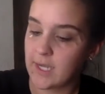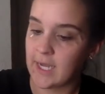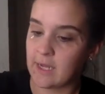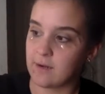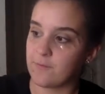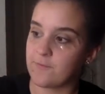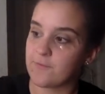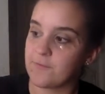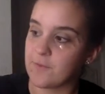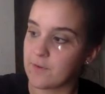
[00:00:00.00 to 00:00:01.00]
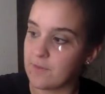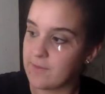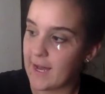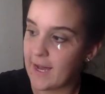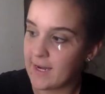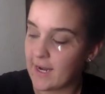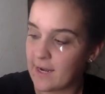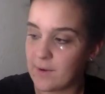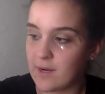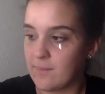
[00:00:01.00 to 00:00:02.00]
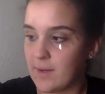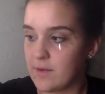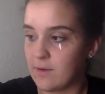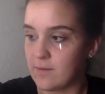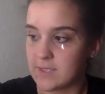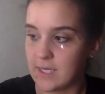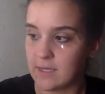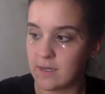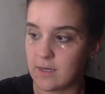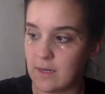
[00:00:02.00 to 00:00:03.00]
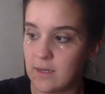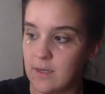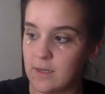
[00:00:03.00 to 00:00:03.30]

and for that I recommend using a